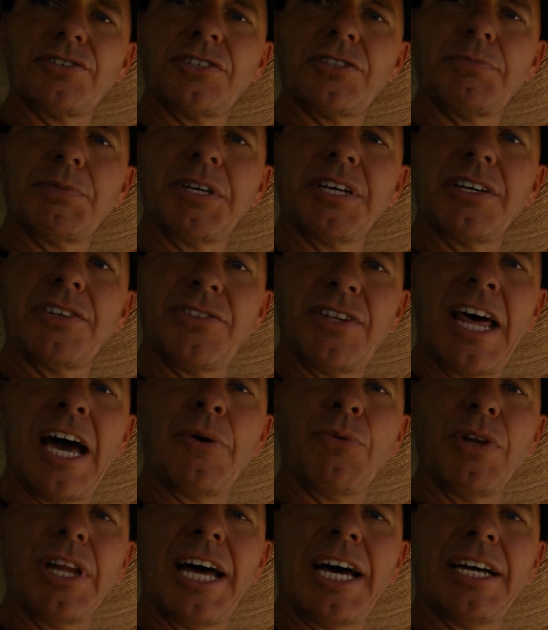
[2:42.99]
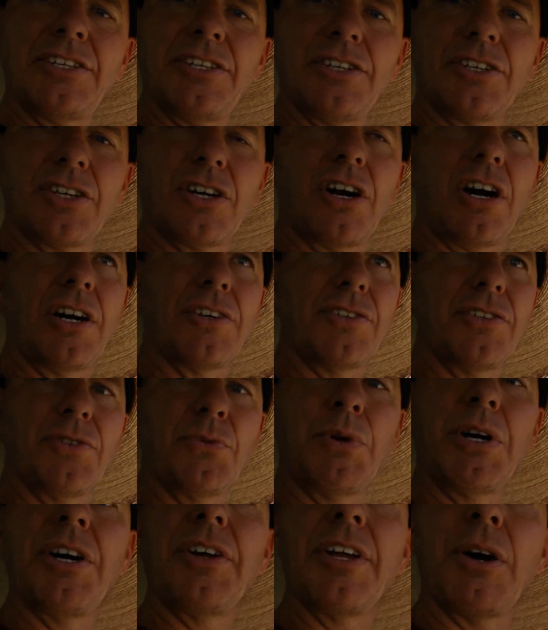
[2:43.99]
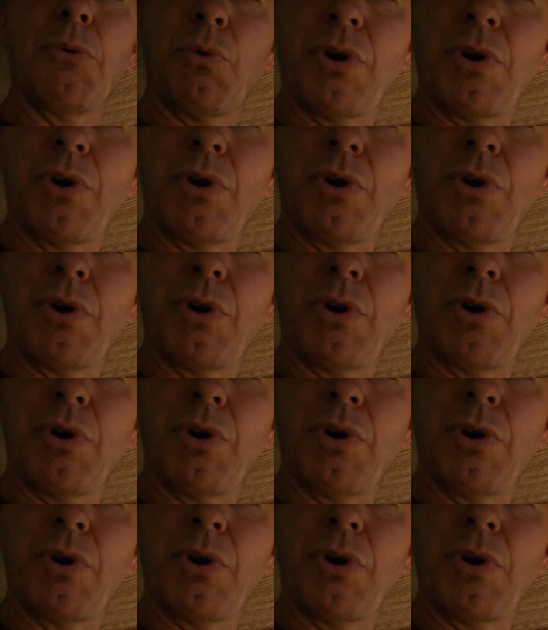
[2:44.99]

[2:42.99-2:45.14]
just because that will add to your cost as well. Now,